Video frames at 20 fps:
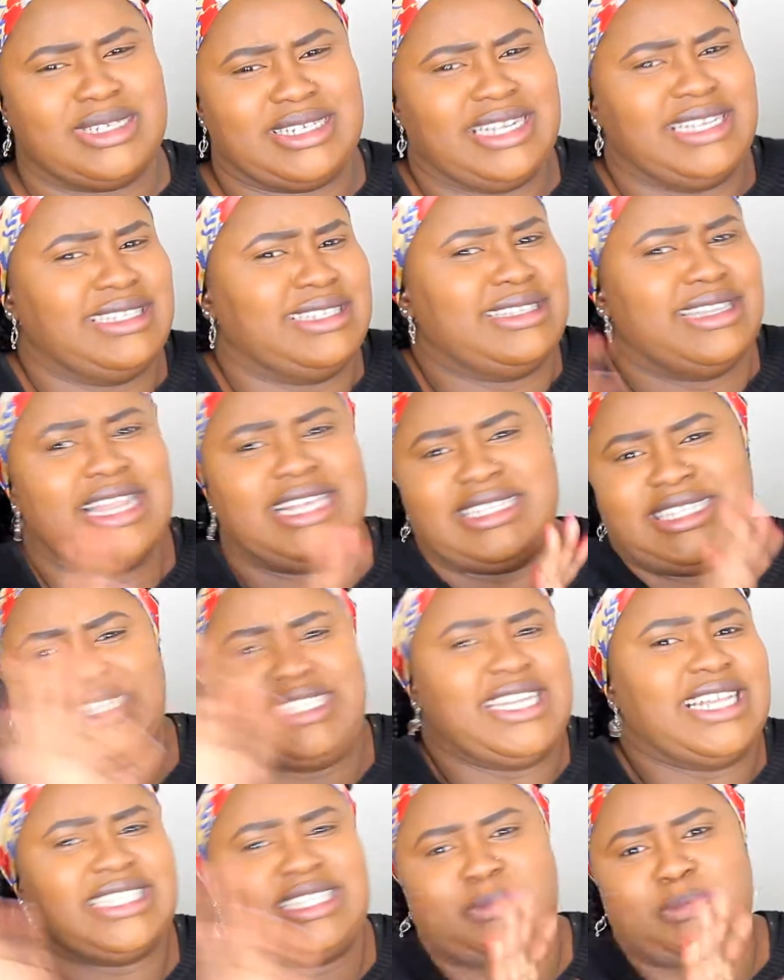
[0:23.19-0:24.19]
just let's
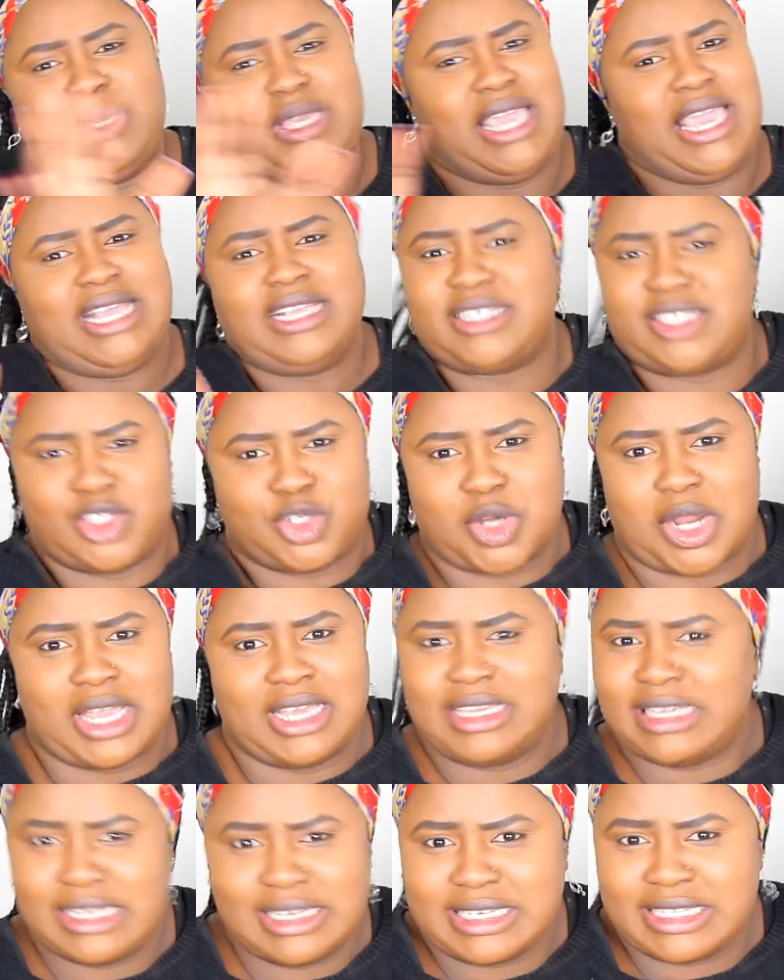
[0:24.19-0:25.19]
just be extra
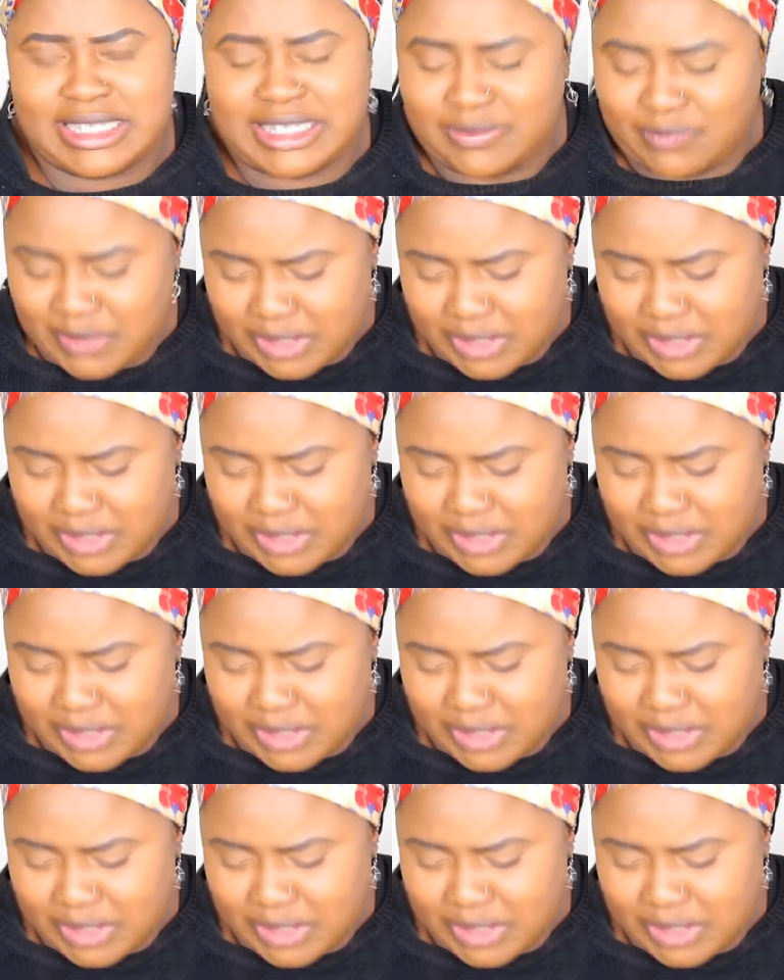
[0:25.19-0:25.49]
in this